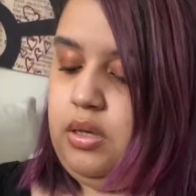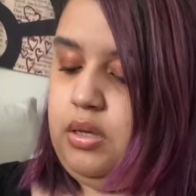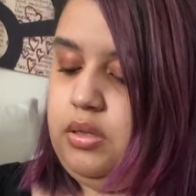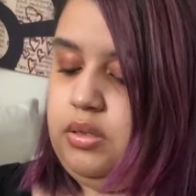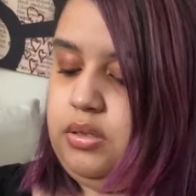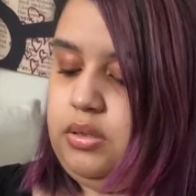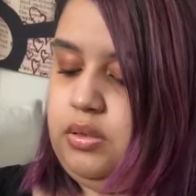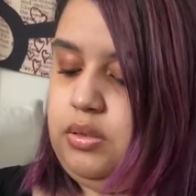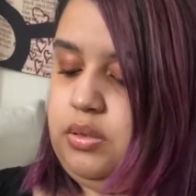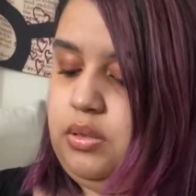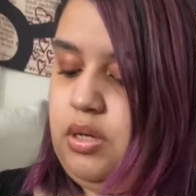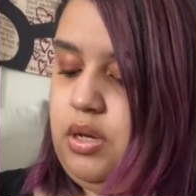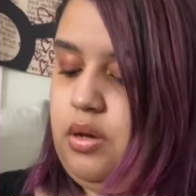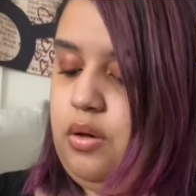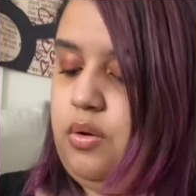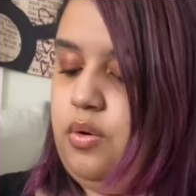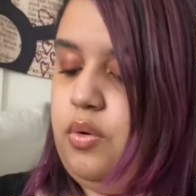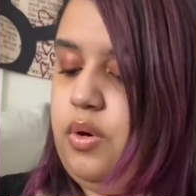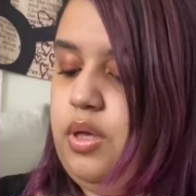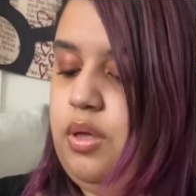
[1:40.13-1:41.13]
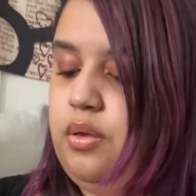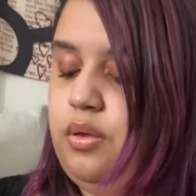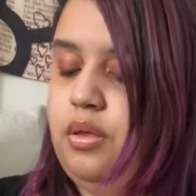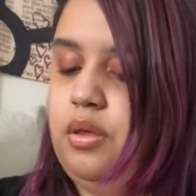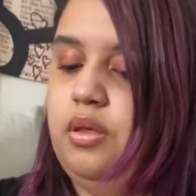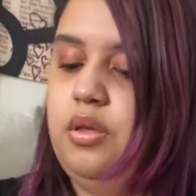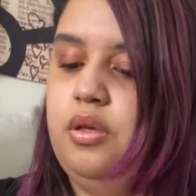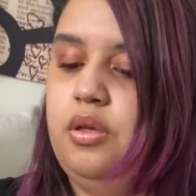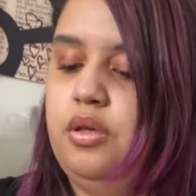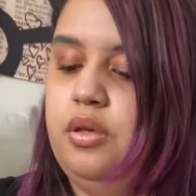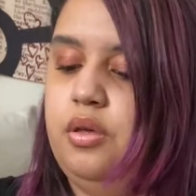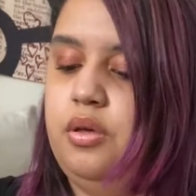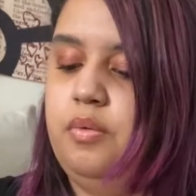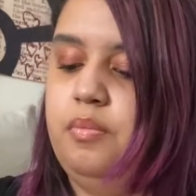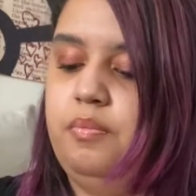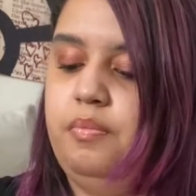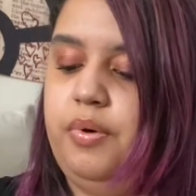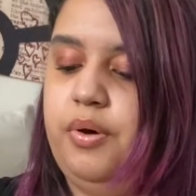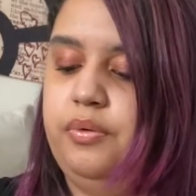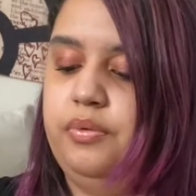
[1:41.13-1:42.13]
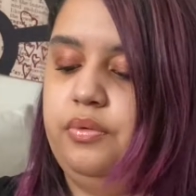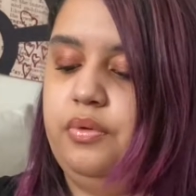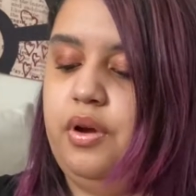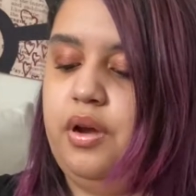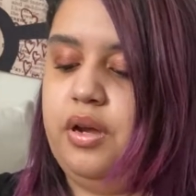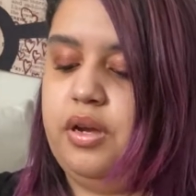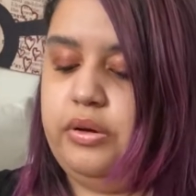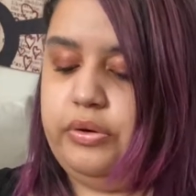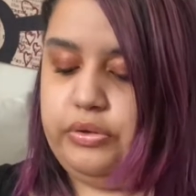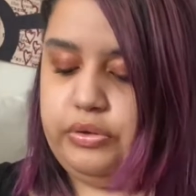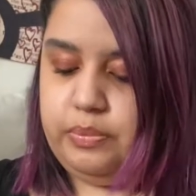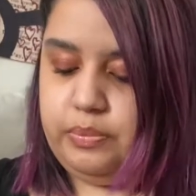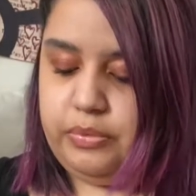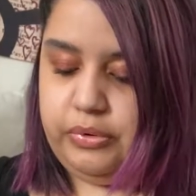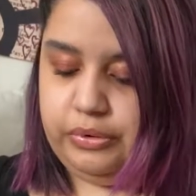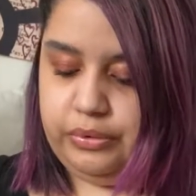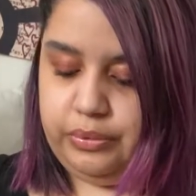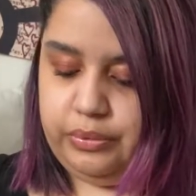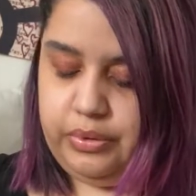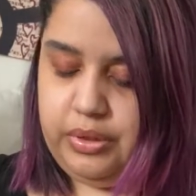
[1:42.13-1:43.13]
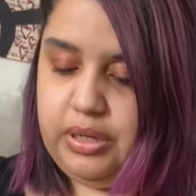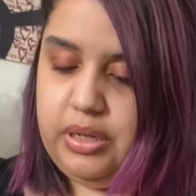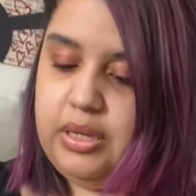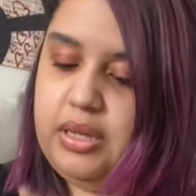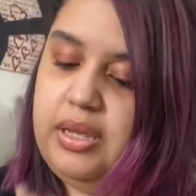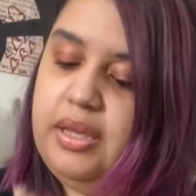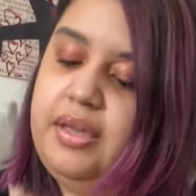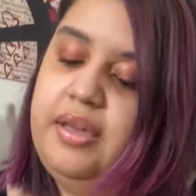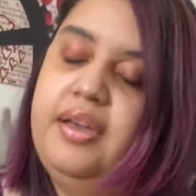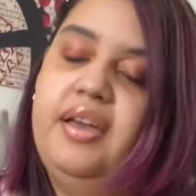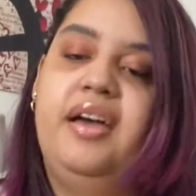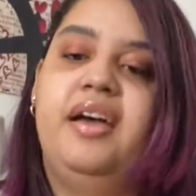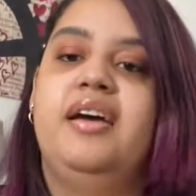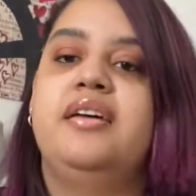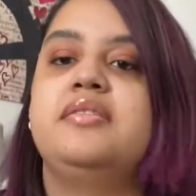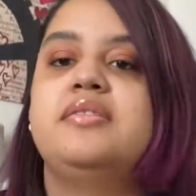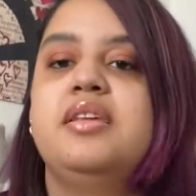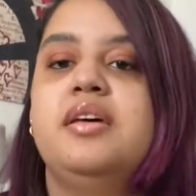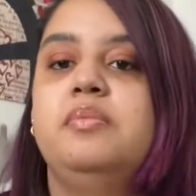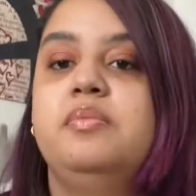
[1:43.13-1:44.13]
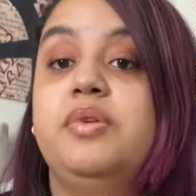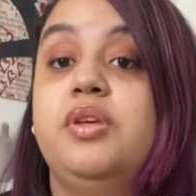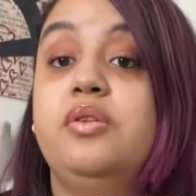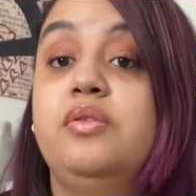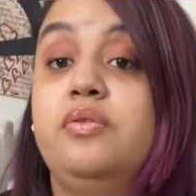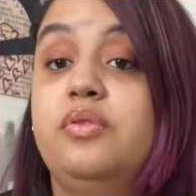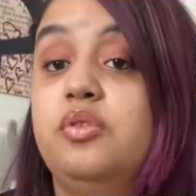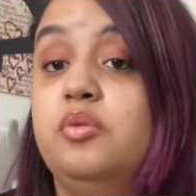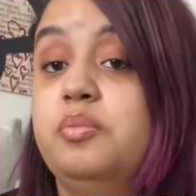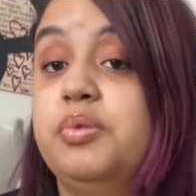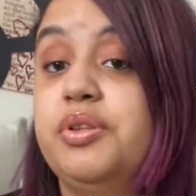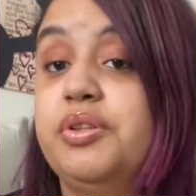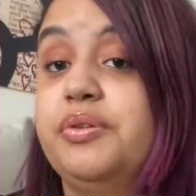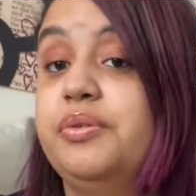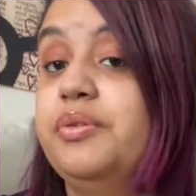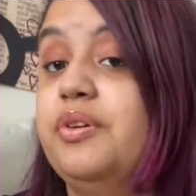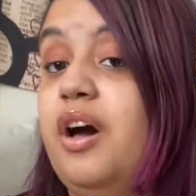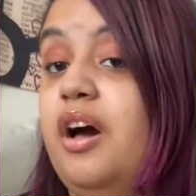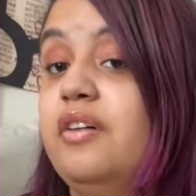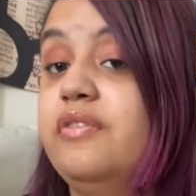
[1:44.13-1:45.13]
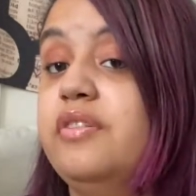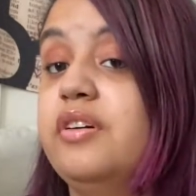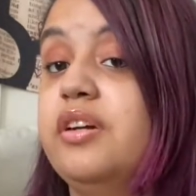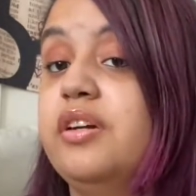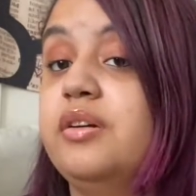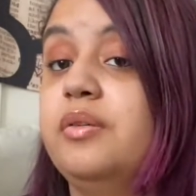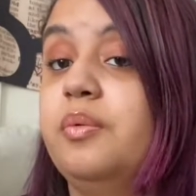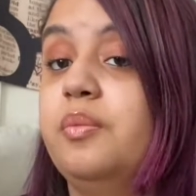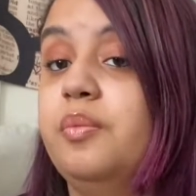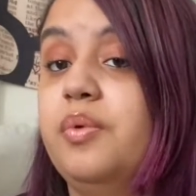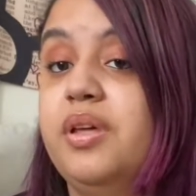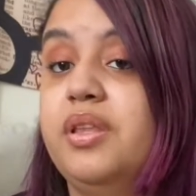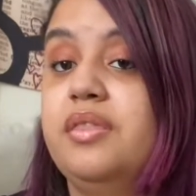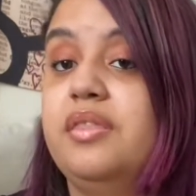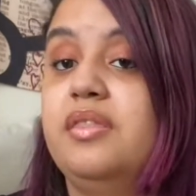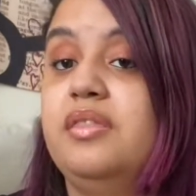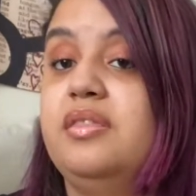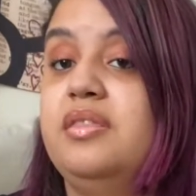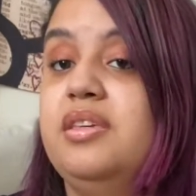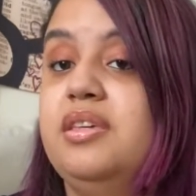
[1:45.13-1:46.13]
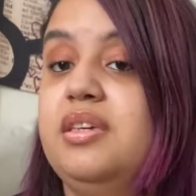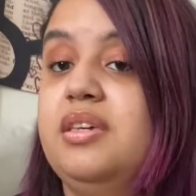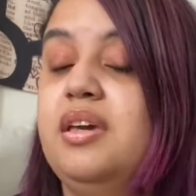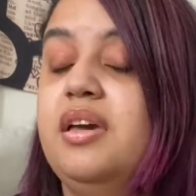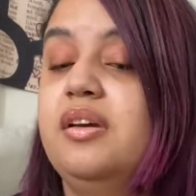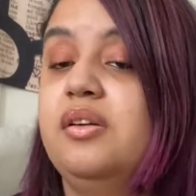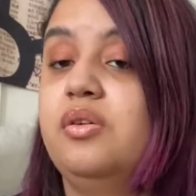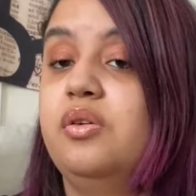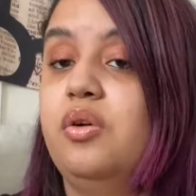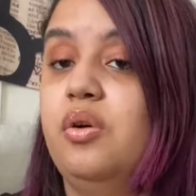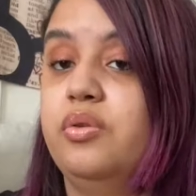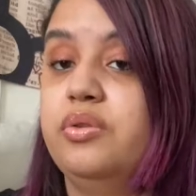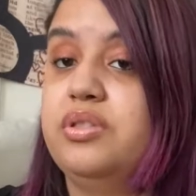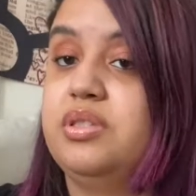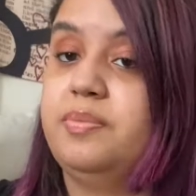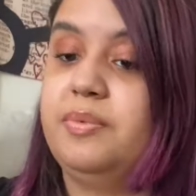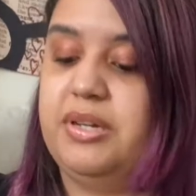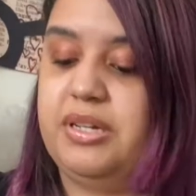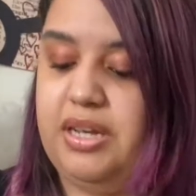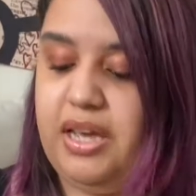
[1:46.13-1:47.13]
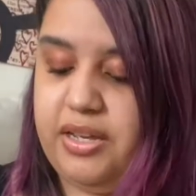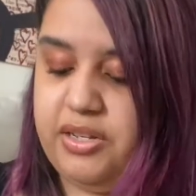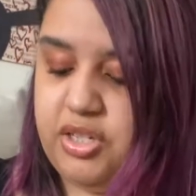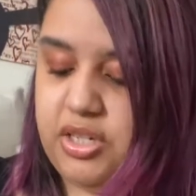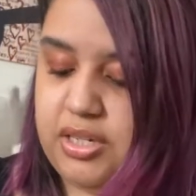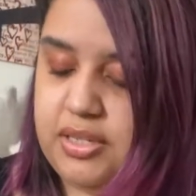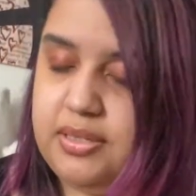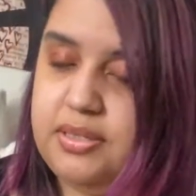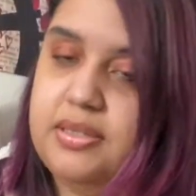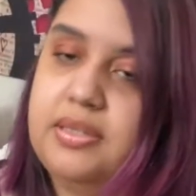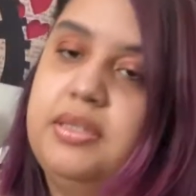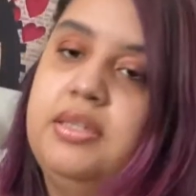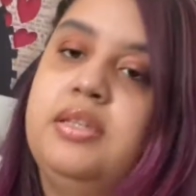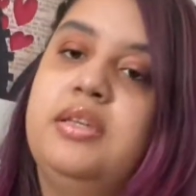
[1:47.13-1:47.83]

So, Bone Criers Moon has that beautiful blue cover with the gold sprayed edges.